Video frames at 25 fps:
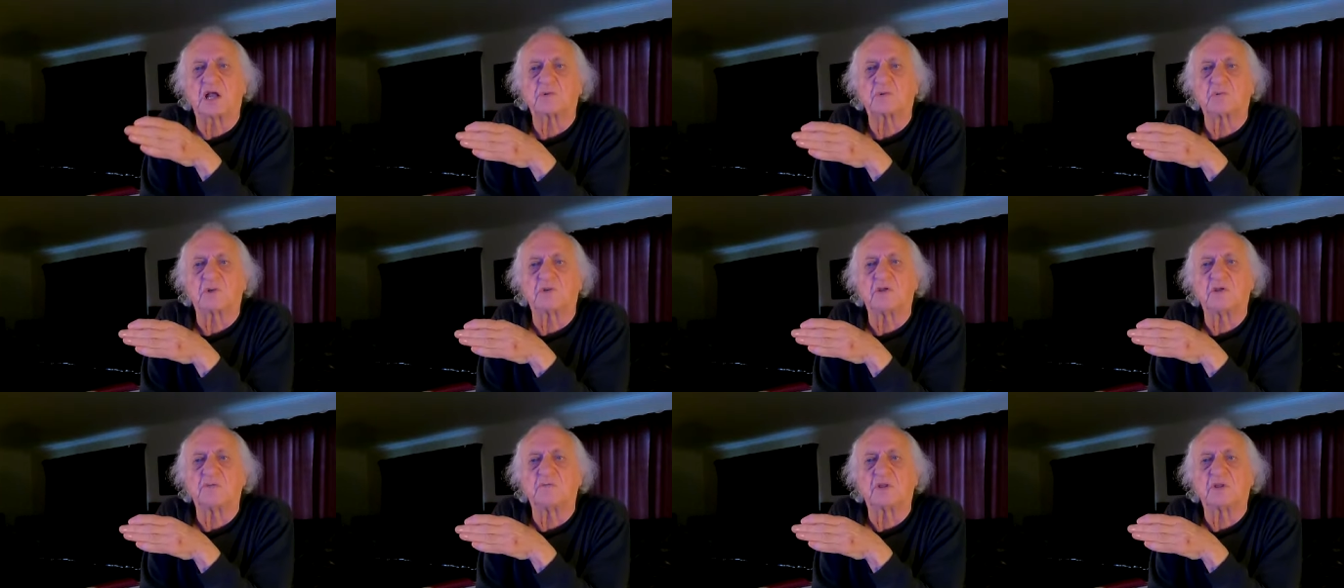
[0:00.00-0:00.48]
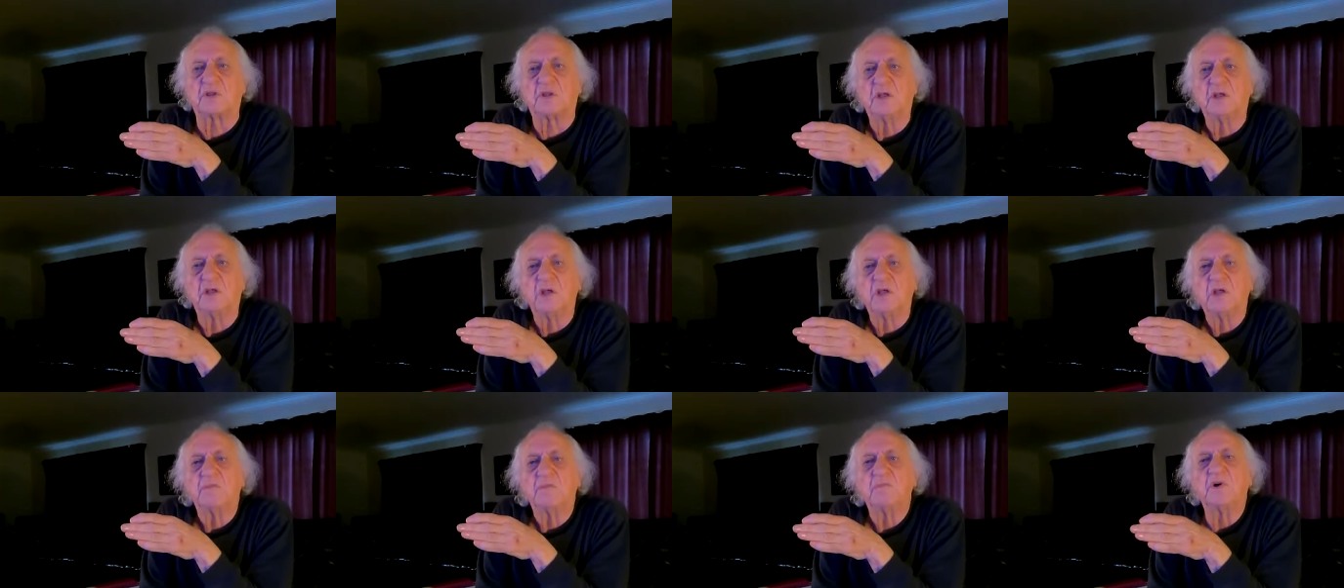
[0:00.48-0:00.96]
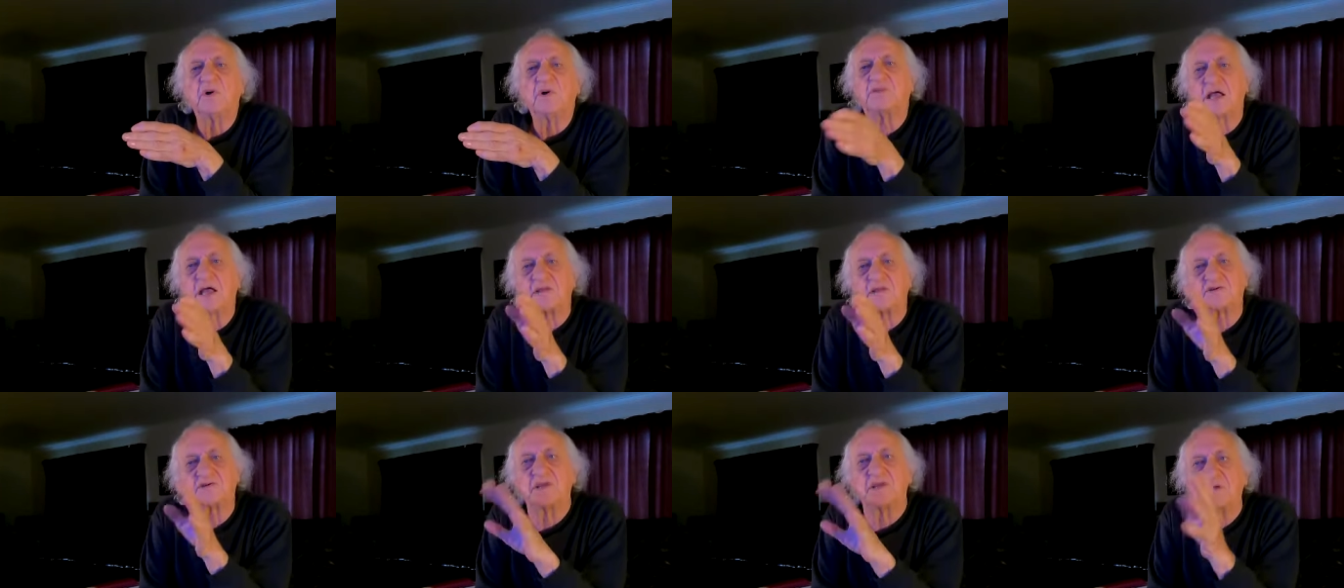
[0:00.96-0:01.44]
with him but
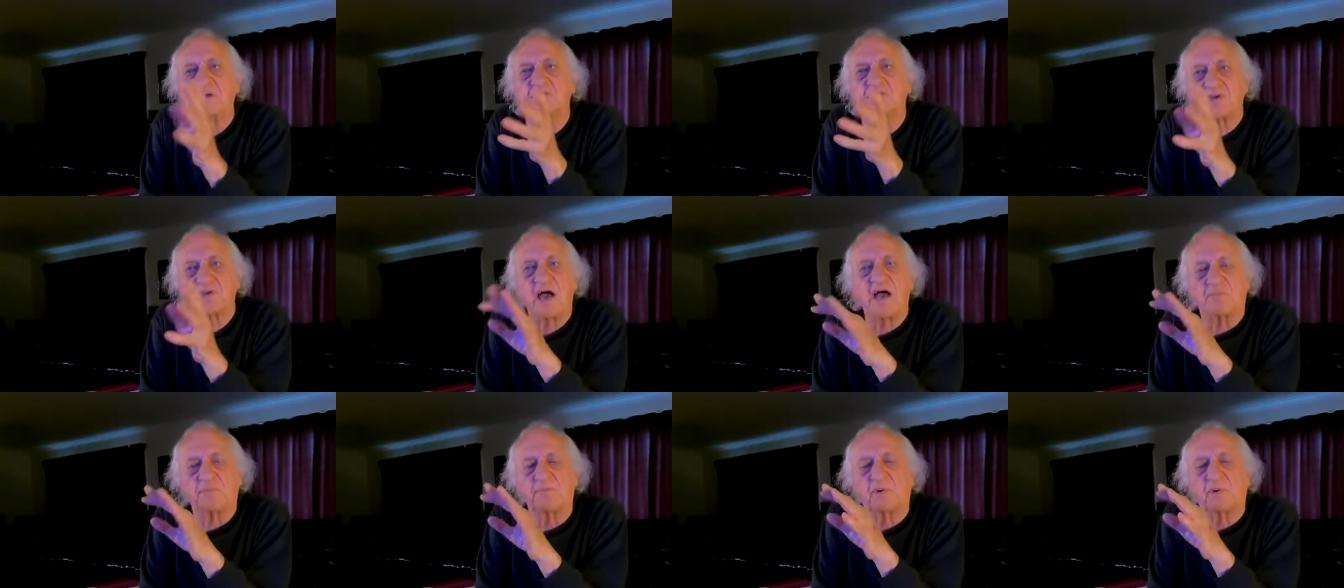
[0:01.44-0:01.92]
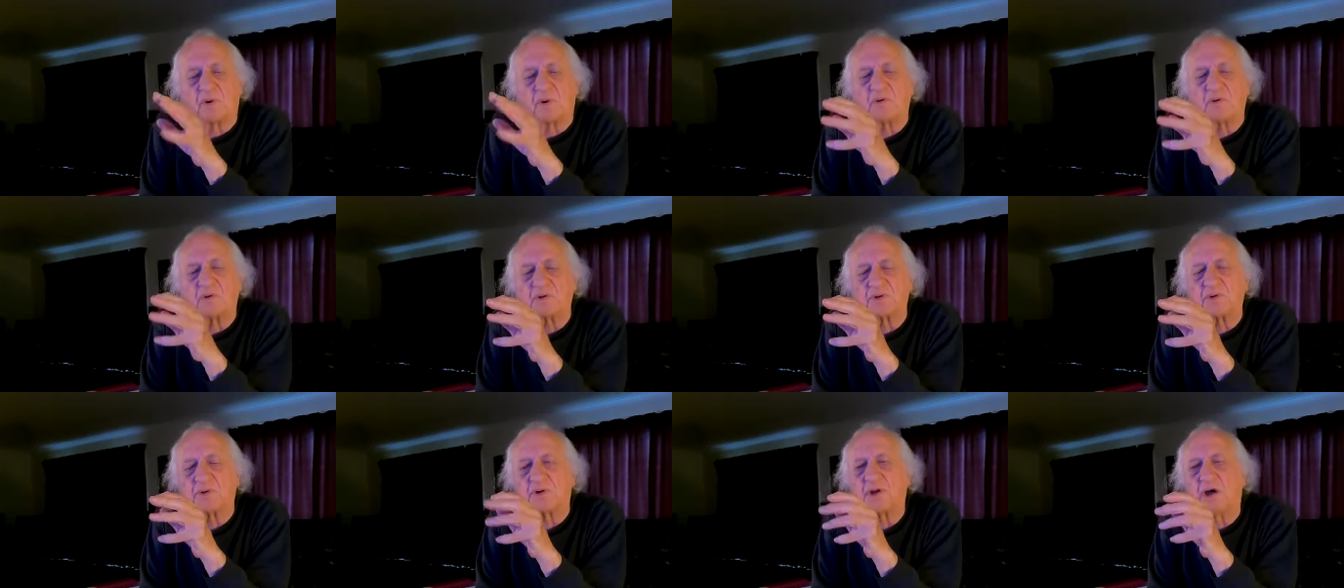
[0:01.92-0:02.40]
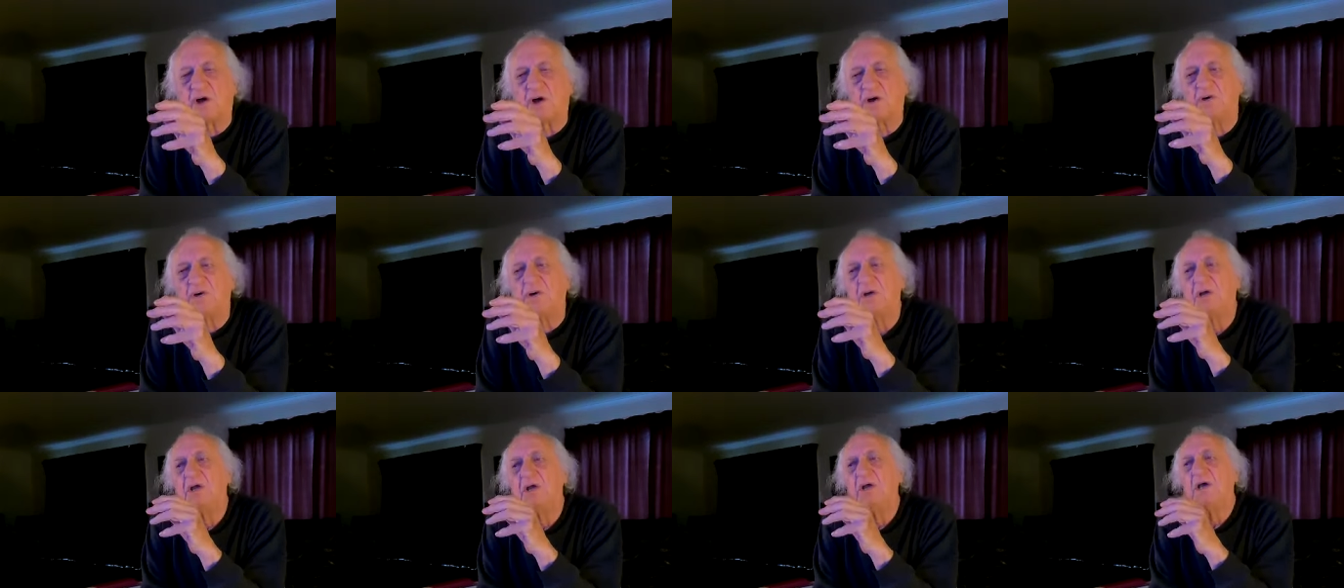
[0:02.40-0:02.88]
that's an example you know
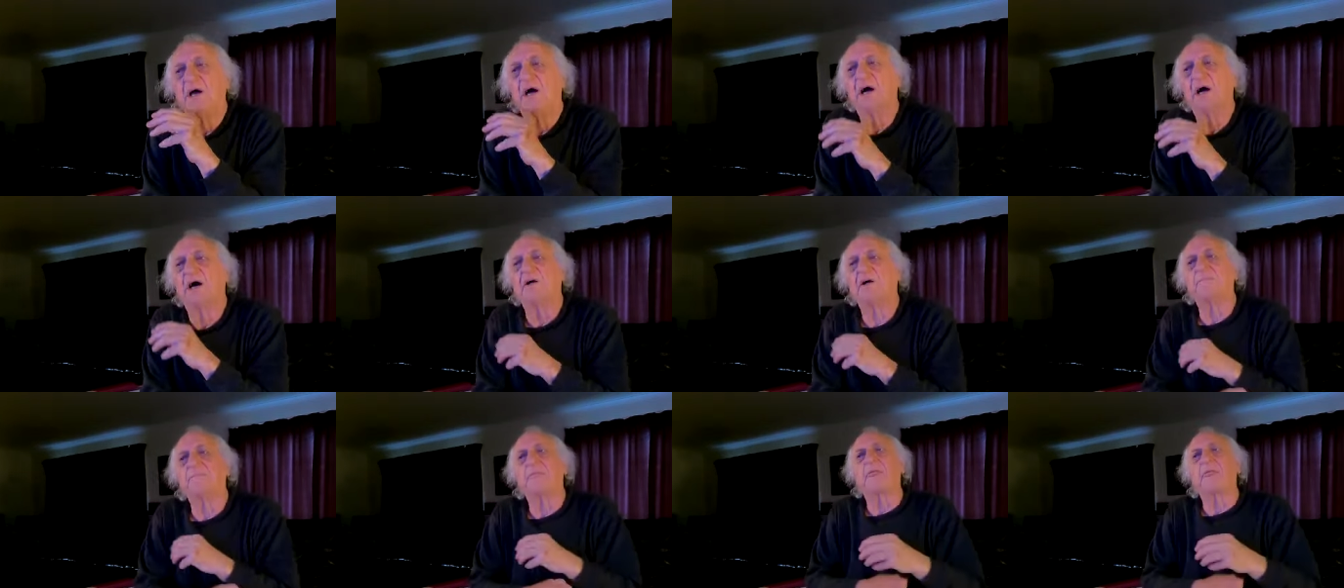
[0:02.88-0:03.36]
hmm. um, and